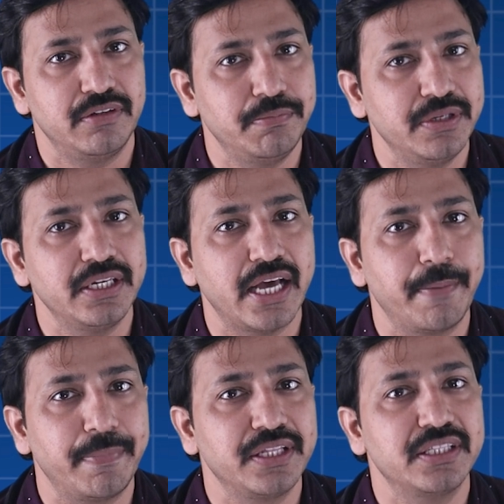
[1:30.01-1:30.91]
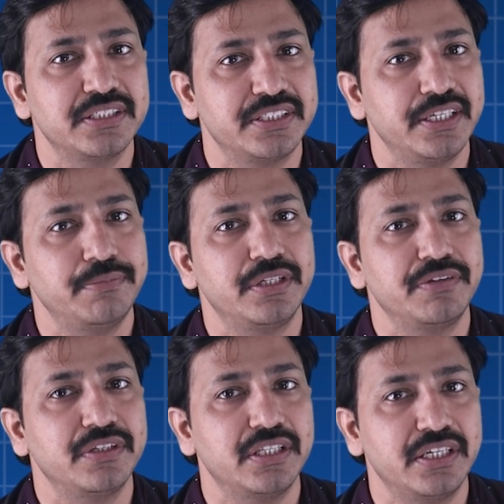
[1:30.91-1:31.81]
will be happening the same
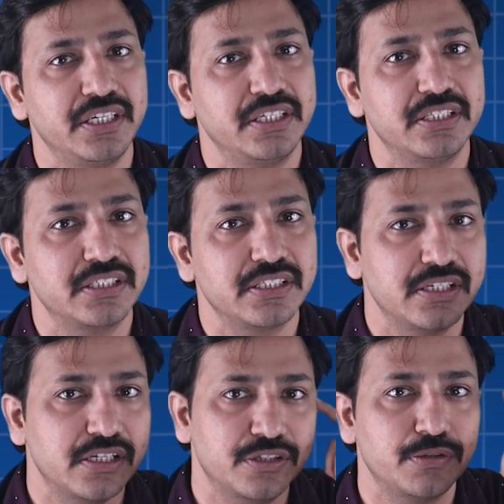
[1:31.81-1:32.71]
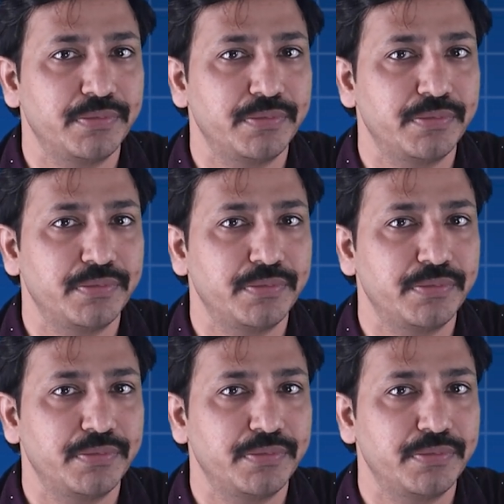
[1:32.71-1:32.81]
thing with the renals and also